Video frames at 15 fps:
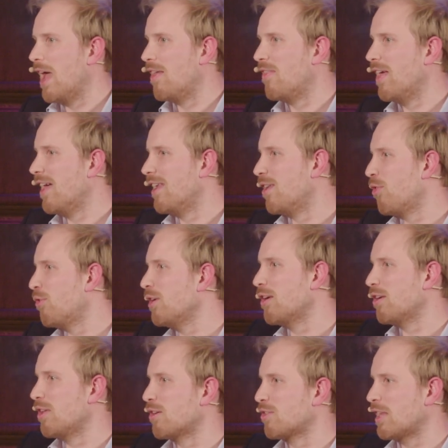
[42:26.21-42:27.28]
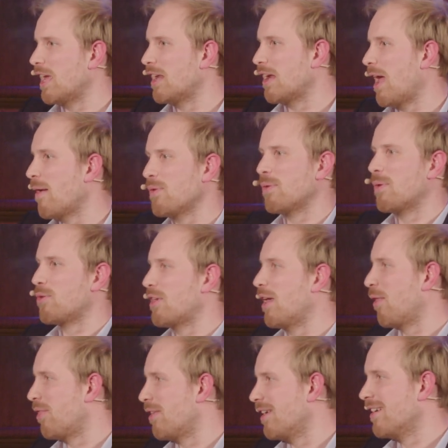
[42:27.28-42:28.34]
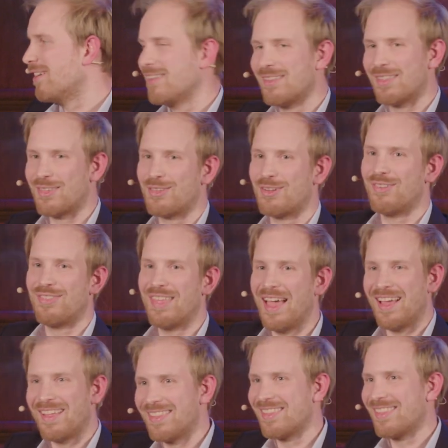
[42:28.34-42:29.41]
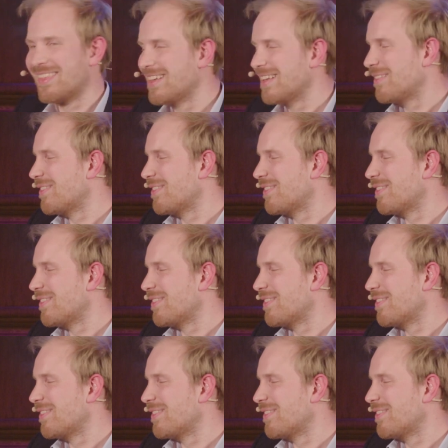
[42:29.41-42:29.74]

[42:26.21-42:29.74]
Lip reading: And then 300 years later, everyone was healthy. Yes. Sort of that.